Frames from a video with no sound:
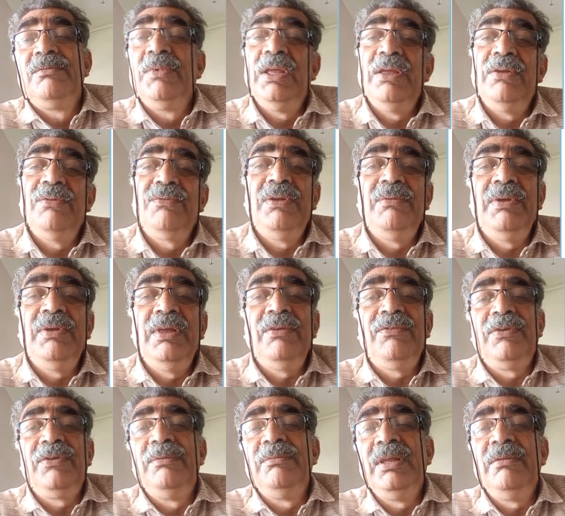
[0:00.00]

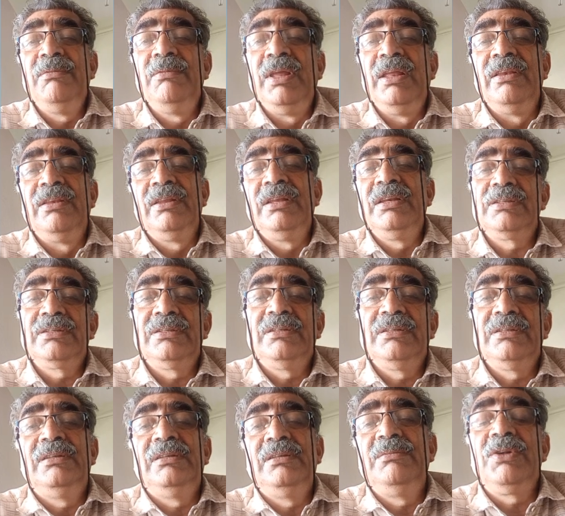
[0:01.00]
Female, male. That's
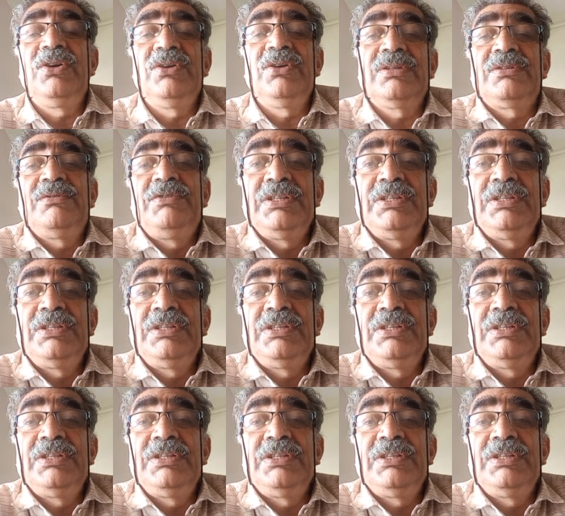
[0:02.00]
because